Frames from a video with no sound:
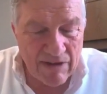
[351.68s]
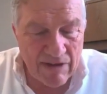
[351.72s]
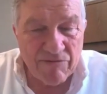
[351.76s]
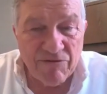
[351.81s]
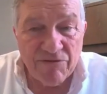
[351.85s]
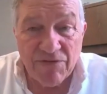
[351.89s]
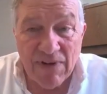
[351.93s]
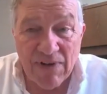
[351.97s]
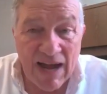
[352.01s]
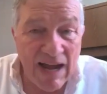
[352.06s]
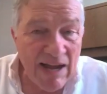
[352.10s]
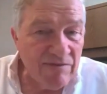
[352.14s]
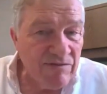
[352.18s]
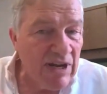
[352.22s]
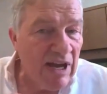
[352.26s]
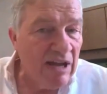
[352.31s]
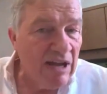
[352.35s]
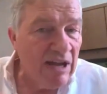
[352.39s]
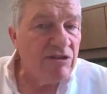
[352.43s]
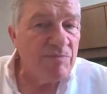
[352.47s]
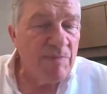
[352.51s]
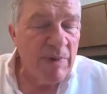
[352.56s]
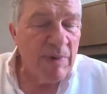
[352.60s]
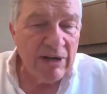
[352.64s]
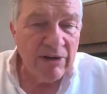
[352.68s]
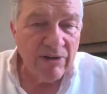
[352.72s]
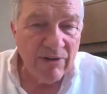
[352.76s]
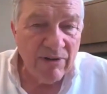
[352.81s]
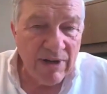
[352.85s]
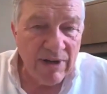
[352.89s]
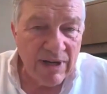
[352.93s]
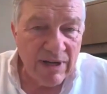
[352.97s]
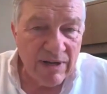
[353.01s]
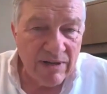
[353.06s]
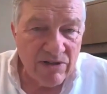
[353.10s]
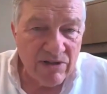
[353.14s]
and 5 times better
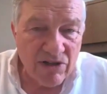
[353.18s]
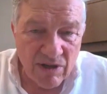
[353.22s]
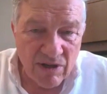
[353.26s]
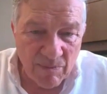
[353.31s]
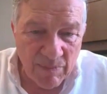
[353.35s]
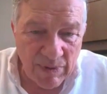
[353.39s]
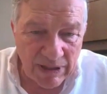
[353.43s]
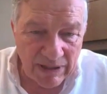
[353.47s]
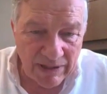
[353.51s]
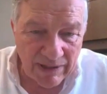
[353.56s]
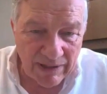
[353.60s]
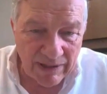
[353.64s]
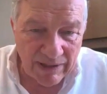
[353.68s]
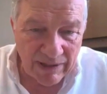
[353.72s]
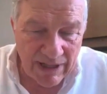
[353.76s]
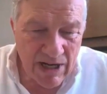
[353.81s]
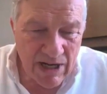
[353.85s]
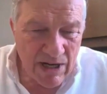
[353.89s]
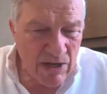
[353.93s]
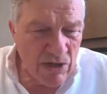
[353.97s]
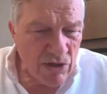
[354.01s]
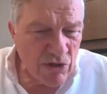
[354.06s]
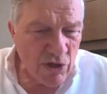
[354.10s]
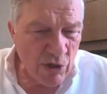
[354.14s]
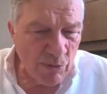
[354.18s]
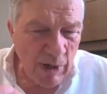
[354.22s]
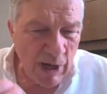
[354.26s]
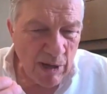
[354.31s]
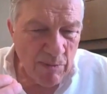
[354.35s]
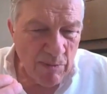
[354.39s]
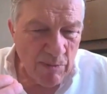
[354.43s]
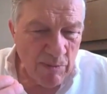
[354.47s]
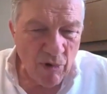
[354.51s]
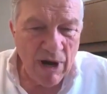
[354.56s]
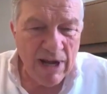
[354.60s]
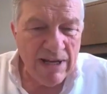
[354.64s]
in stability. So
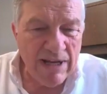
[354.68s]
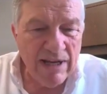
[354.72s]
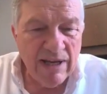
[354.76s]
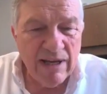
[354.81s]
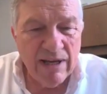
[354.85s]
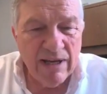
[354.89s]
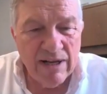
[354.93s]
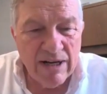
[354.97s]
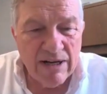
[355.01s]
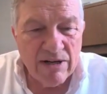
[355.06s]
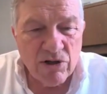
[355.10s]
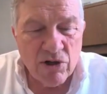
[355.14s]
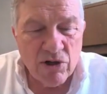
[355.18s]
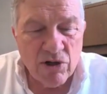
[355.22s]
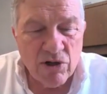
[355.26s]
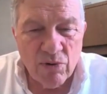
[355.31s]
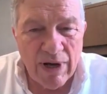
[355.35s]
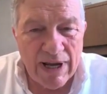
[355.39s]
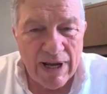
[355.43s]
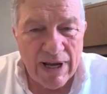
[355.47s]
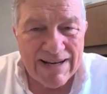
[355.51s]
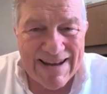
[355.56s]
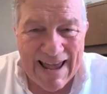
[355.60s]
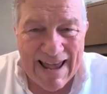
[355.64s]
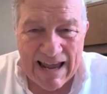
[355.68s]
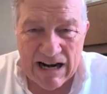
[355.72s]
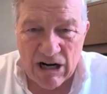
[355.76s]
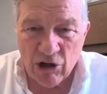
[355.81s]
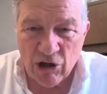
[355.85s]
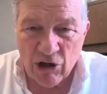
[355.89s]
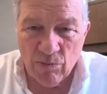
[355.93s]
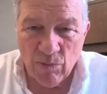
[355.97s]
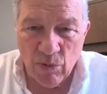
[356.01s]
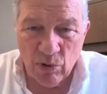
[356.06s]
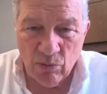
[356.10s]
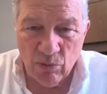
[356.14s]
by breaking it into a
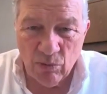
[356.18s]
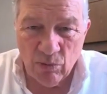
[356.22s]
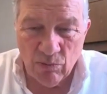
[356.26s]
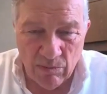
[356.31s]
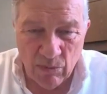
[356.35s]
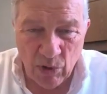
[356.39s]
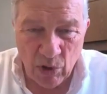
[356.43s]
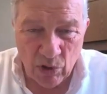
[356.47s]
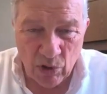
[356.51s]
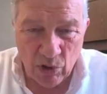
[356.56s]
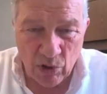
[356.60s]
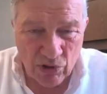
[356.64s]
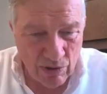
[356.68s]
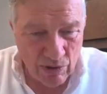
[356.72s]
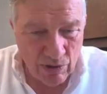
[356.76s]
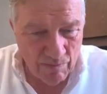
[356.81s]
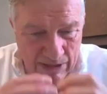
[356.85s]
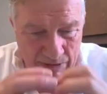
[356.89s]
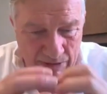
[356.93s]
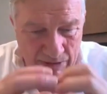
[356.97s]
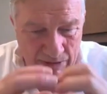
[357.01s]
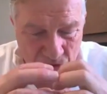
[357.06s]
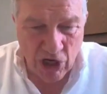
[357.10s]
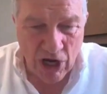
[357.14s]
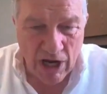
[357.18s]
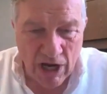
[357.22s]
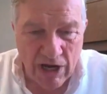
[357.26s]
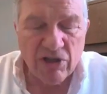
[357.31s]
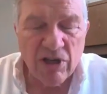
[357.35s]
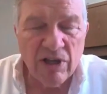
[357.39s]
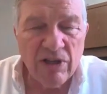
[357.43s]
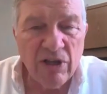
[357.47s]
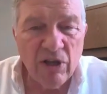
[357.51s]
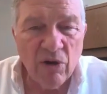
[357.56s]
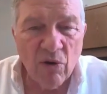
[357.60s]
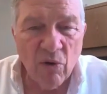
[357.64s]
nano emulsion, by
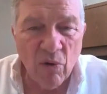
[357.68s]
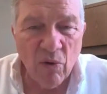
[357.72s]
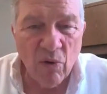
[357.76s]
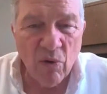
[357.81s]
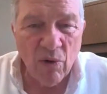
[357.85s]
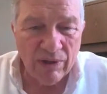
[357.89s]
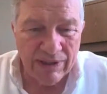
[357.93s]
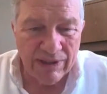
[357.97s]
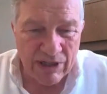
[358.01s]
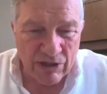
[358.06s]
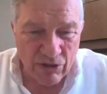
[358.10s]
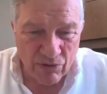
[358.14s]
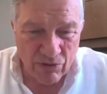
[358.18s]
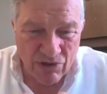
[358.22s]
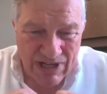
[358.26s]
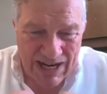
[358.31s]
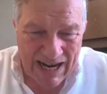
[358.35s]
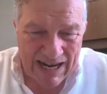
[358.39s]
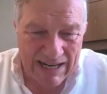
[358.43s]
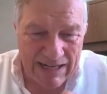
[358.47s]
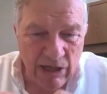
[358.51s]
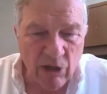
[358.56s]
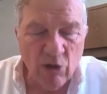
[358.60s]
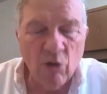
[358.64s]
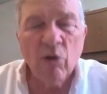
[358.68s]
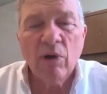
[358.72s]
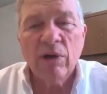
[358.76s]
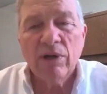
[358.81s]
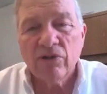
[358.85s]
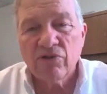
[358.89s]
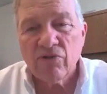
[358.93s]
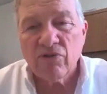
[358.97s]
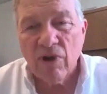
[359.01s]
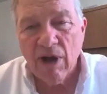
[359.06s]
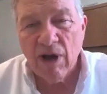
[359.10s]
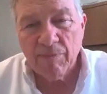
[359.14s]
changing the oil into tiny
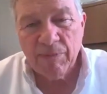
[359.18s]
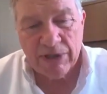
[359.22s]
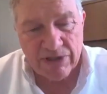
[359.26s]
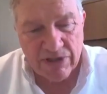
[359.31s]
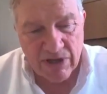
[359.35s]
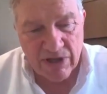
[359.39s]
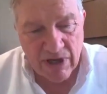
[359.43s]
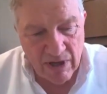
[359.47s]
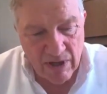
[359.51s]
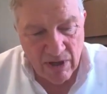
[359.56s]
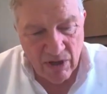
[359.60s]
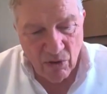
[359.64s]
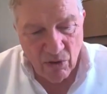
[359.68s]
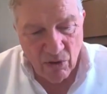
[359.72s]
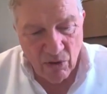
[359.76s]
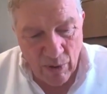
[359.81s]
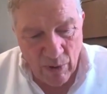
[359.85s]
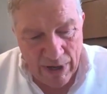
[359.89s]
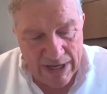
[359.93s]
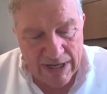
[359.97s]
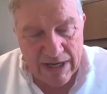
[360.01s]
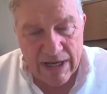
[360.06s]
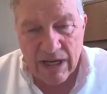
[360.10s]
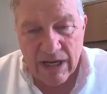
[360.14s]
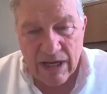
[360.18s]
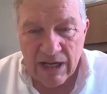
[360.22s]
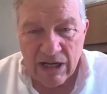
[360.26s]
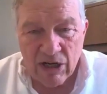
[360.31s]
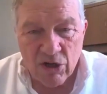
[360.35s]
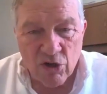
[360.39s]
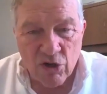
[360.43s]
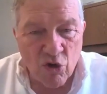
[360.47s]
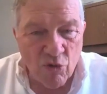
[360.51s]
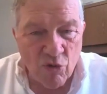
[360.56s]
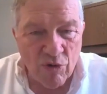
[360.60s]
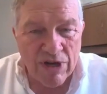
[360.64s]
oil droplets, we can
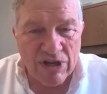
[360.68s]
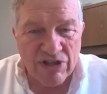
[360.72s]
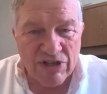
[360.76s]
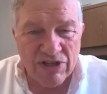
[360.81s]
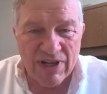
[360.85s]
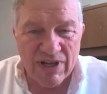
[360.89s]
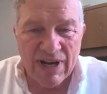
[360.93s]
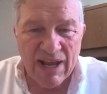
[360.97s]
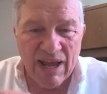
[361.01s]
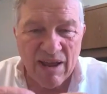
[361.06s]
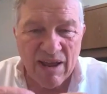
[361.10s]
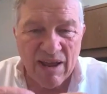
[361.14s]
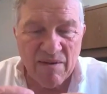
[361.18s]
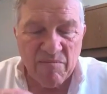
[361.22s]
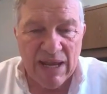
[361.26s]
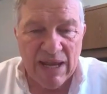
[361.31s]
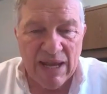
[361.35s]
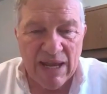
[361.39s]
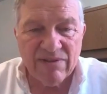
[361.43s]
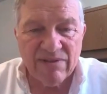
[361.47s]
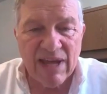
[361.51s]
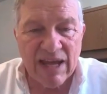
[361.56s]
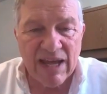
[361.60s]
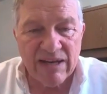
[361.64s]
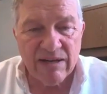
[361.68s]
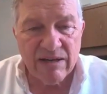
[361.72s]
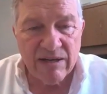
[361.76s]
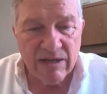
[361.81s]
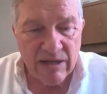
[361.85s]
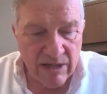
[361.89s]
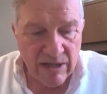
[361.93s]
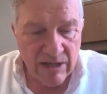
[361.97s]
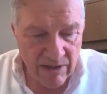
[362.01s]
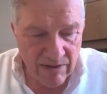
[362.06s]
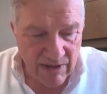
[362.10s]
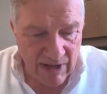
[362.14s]
increase it and make that
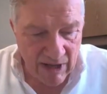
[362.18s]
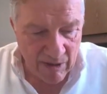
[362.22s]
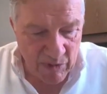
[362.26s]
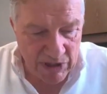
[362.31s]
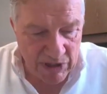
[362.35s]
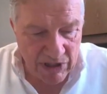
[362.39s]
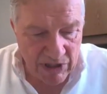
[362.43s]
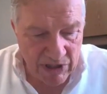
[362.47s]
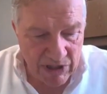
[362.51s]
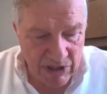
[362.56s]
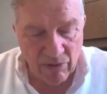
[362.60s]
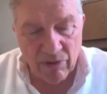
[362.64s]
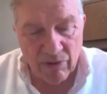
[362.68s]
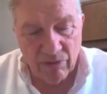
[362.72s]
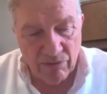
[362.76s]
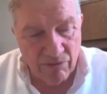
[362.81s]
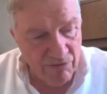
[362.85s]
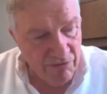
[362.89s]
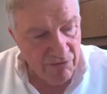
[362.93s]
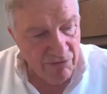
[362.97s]
material